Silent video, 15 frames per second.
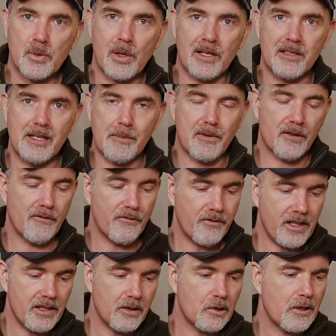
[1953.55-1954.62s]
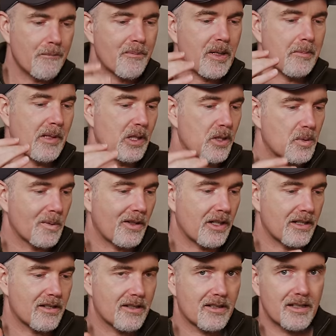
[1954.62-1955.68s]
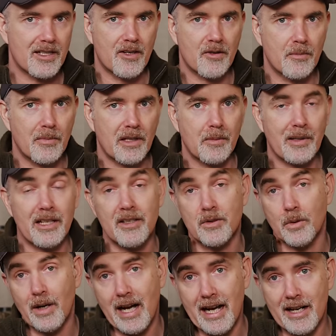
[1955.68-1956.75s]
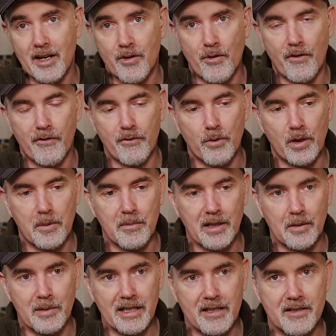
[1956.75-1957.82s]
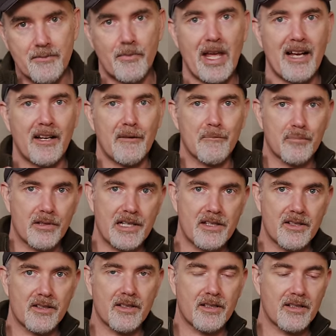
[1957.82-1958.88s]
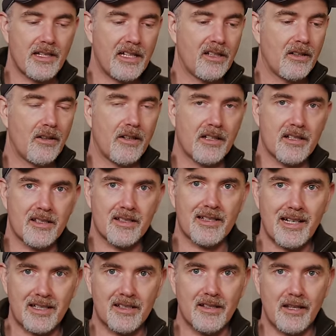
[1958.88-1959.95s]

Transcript: to our depth of field, because we've got a 600 millimeters or 840 millimeters, that compresses the scene a lot. It sucks